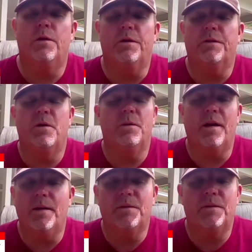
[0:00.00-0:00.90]
there's no
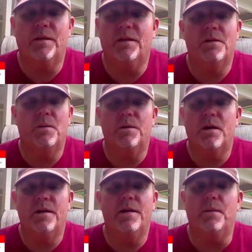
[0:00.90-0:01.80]
games or anything going
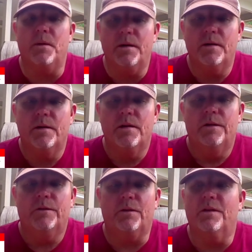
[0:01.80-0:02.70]
on anyway.
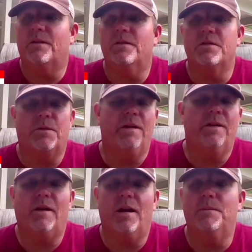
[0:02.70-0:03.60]
You're so right. this is a
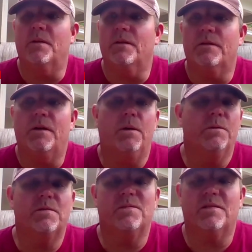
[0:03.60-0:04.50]
great time to, to
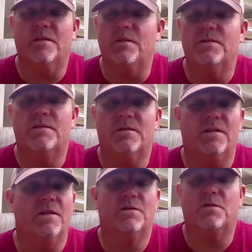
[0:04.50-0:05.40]
hone some skills, to
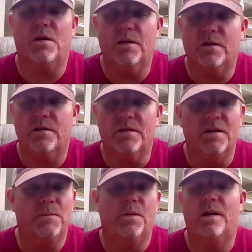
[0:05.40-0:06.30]
get stronger, to
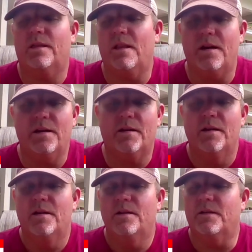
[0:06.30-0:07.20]
get more athletic,
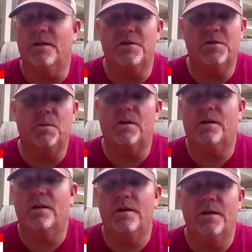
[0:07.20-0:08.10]
to get your
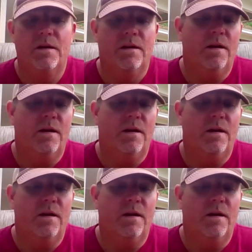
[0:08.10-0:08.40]
work in,